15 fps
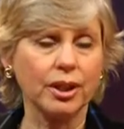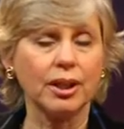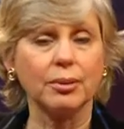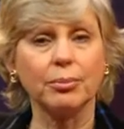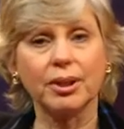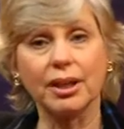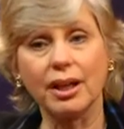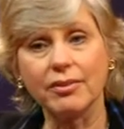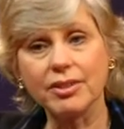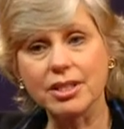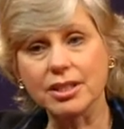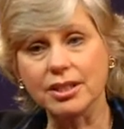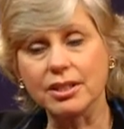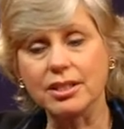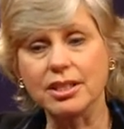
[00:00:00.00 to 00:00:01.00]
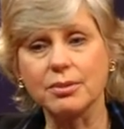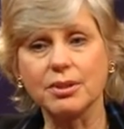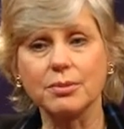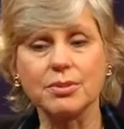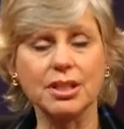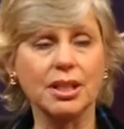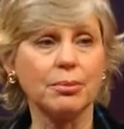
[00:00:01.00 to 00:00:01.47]
but obviously the
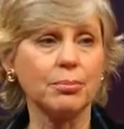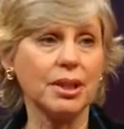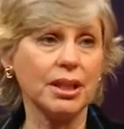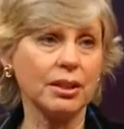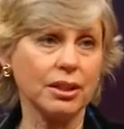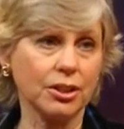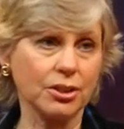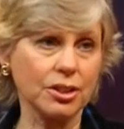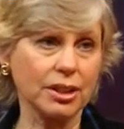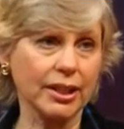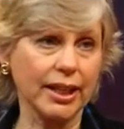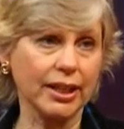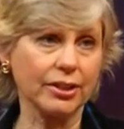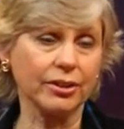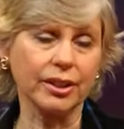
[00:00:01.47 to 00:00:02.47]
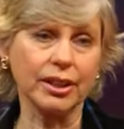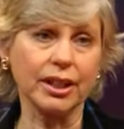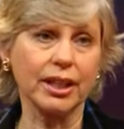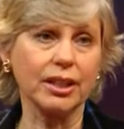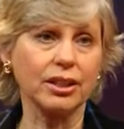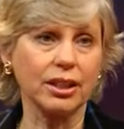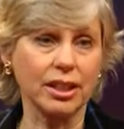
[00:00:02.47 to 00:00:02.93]
symptoms come many years later, and
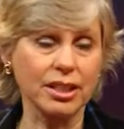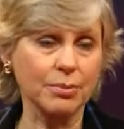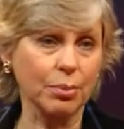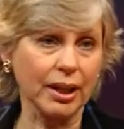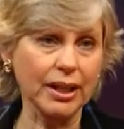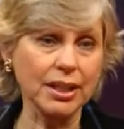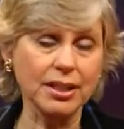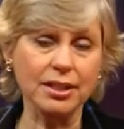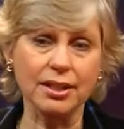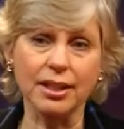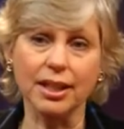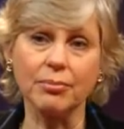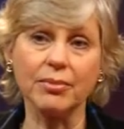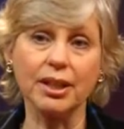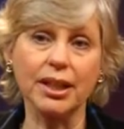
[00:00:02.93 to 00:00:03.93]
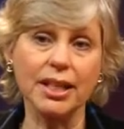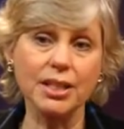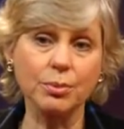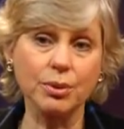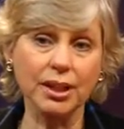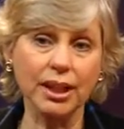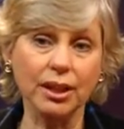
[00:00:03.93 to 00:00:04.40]
I explain it to them that as
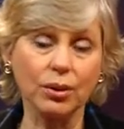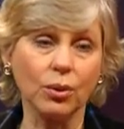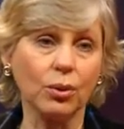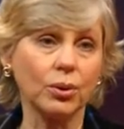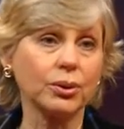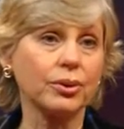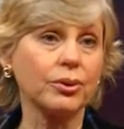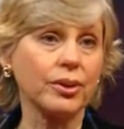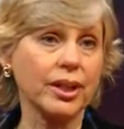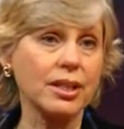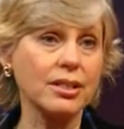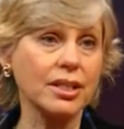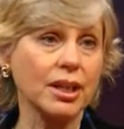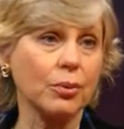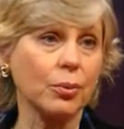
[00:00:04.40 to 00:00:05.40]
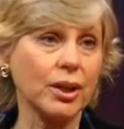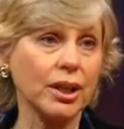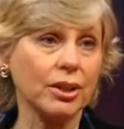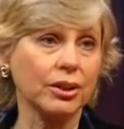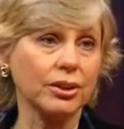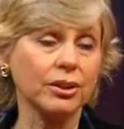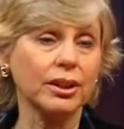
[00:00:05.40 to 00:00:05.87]
we get older, things get
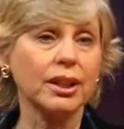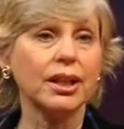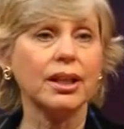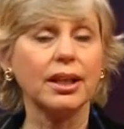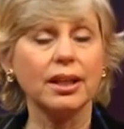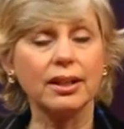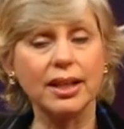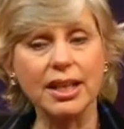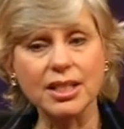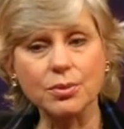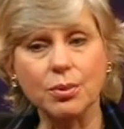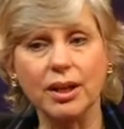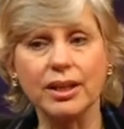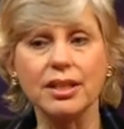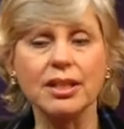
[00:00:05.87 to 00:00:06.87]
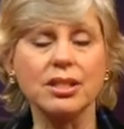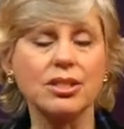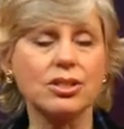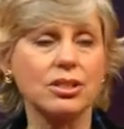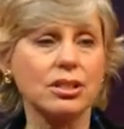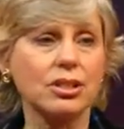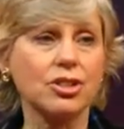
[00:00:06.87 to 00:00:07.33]
weaker, and that's why
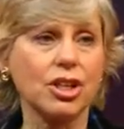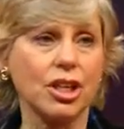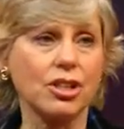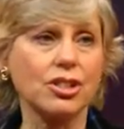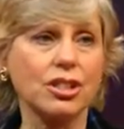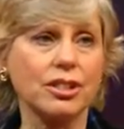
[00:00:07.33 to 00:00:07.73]
these changes